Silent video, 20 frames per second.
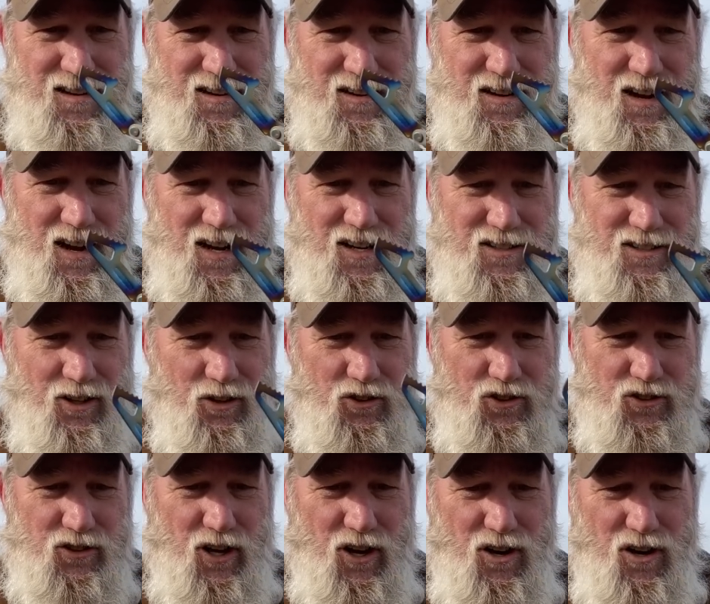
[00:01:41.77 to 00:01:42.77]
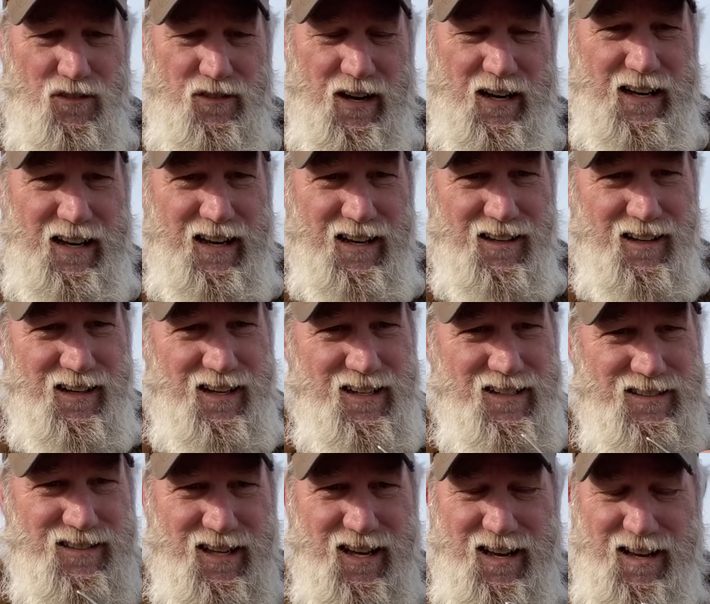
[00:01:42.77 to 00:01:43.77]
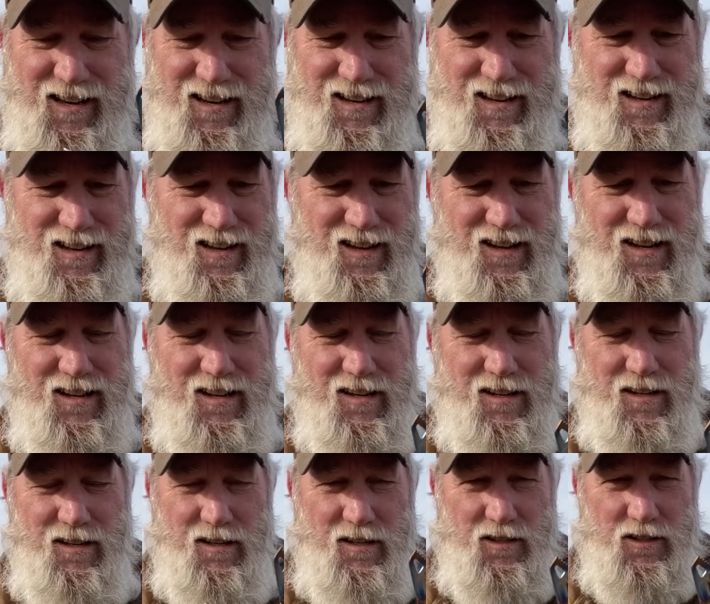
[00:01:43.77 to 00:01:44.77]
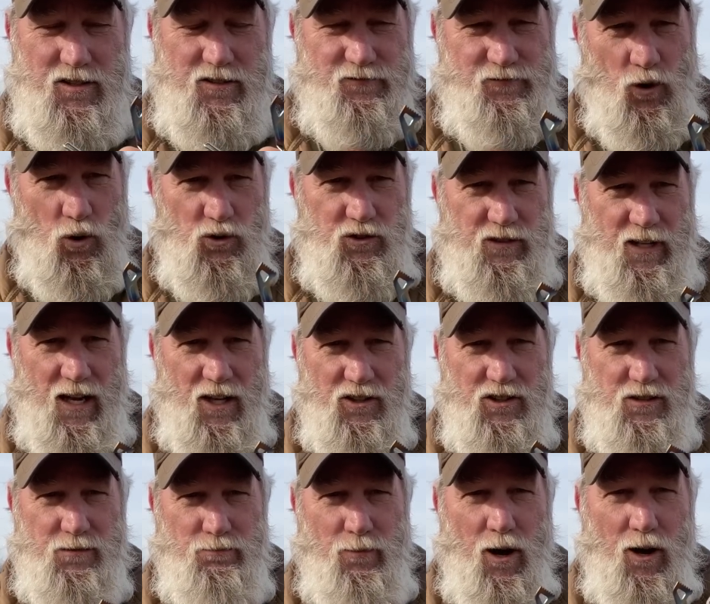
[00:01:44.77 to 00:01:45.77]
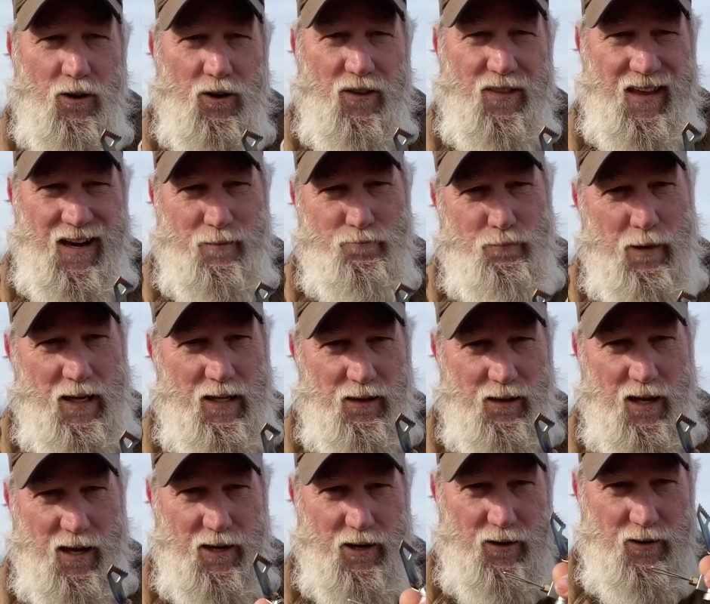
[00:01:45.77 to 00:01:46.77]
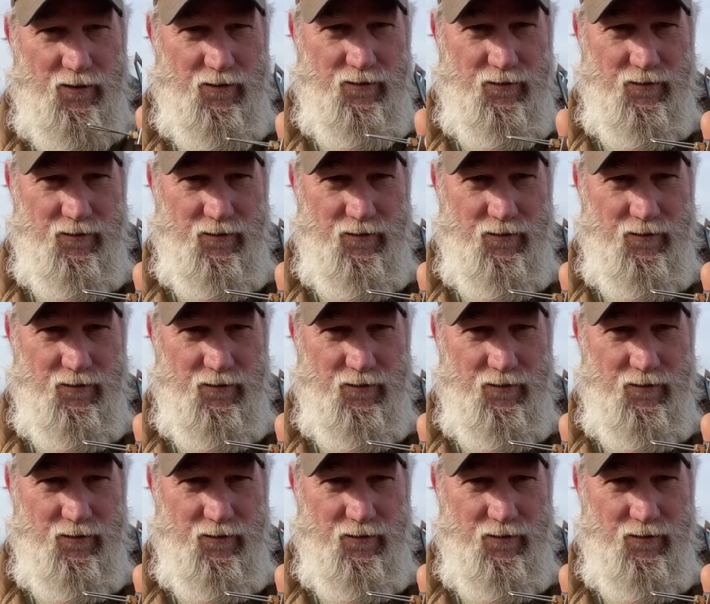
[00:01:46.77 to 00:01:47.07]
Nice little stove. And again, like I said, it folds down smaller than a Bic lighter.